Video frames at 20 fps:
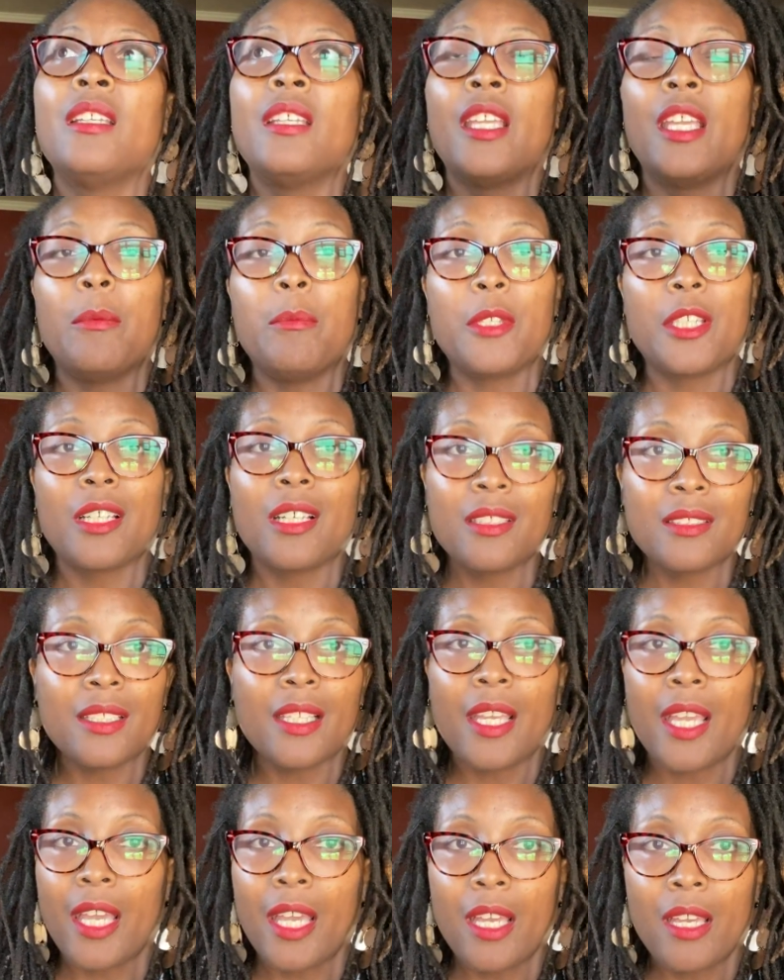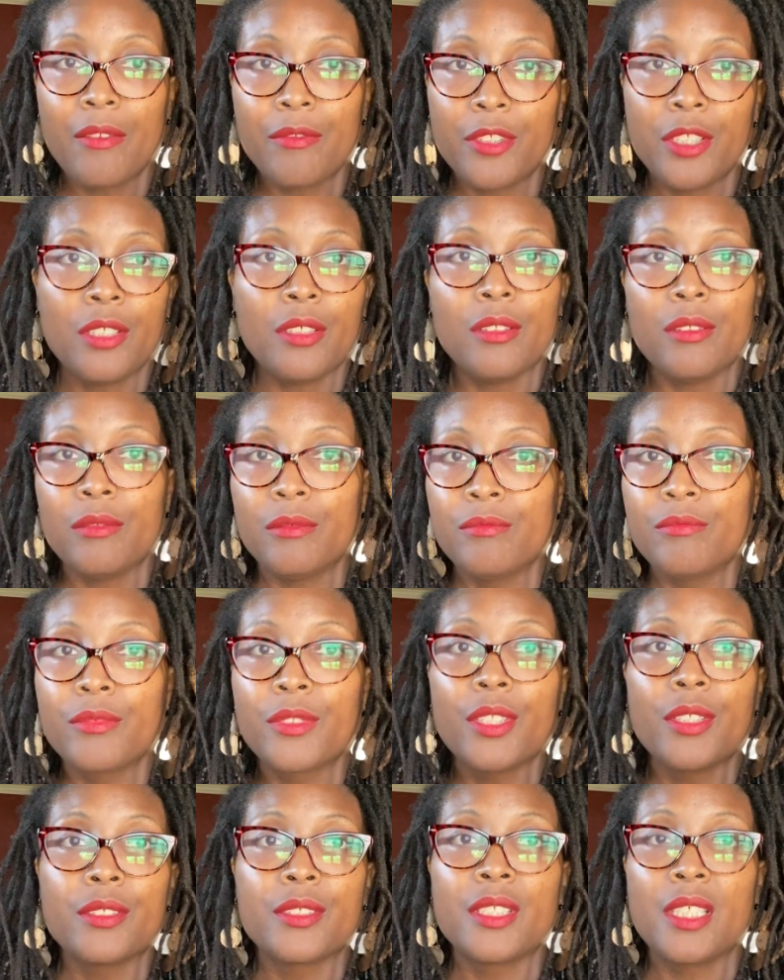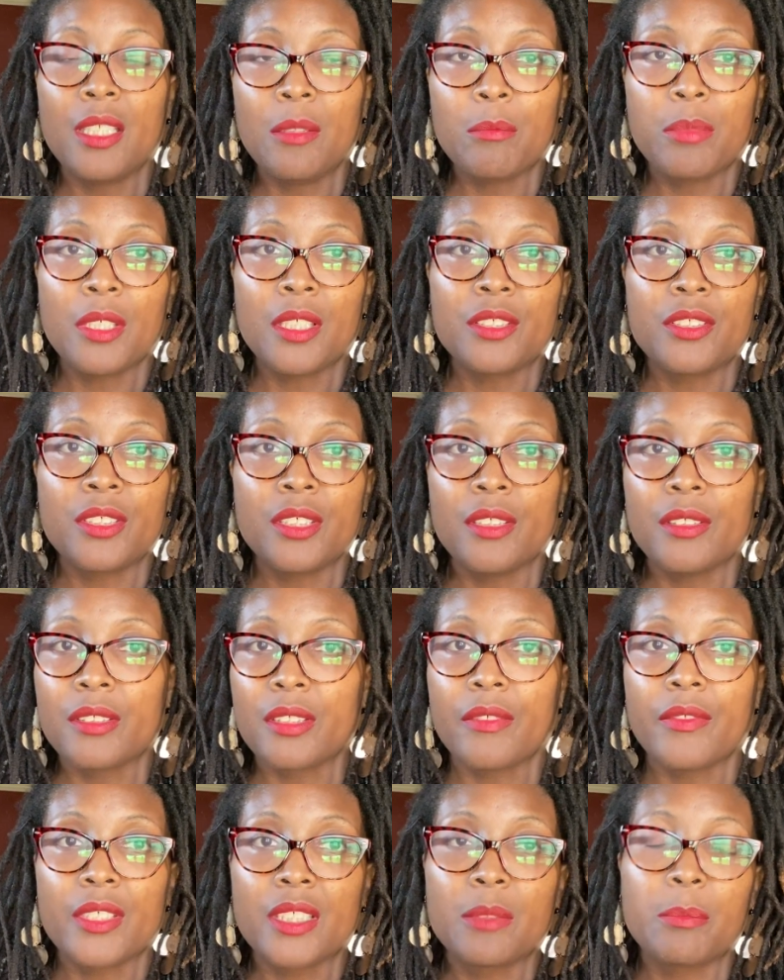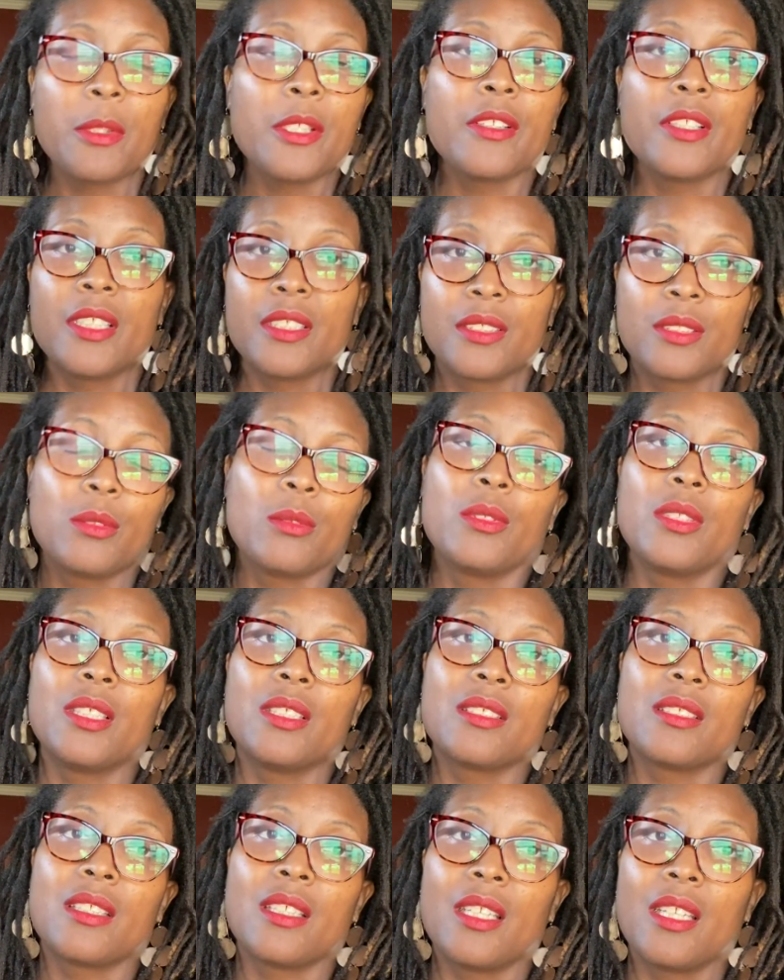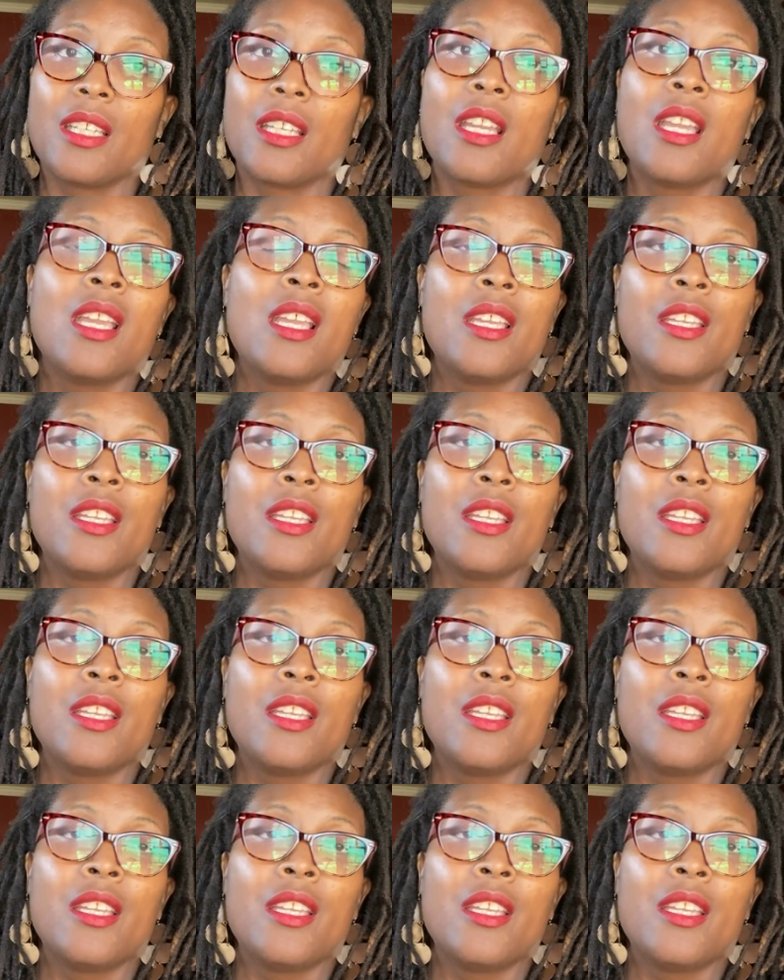And because I have, you know, 13 plus years of experience doing this thing,